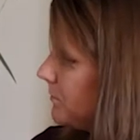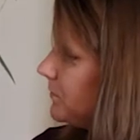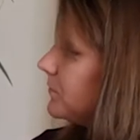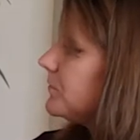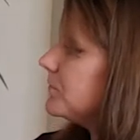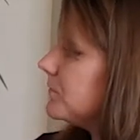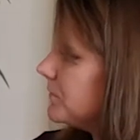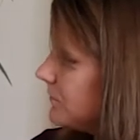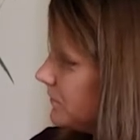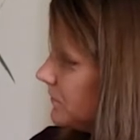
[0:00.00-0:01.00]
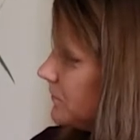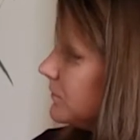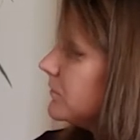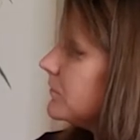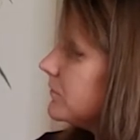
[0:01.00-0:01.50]

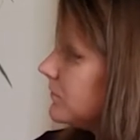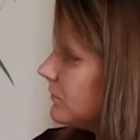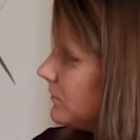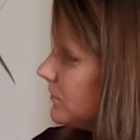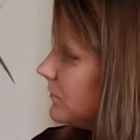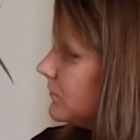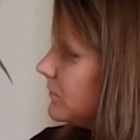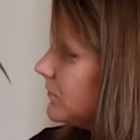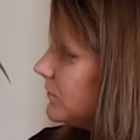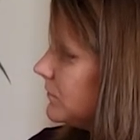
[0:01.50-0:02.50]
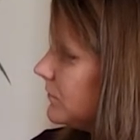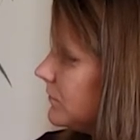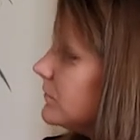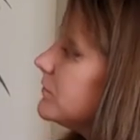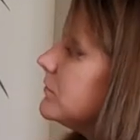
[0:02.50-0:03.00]

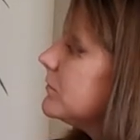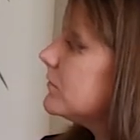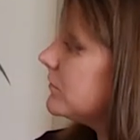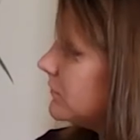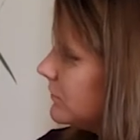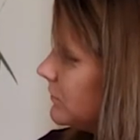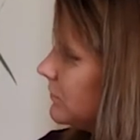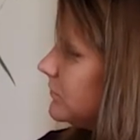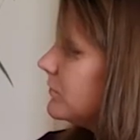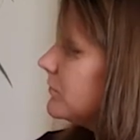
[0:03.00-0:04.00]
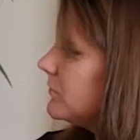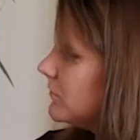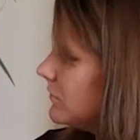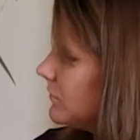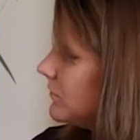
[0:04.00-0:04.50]

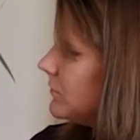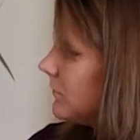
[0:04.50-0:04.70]
(not speaking)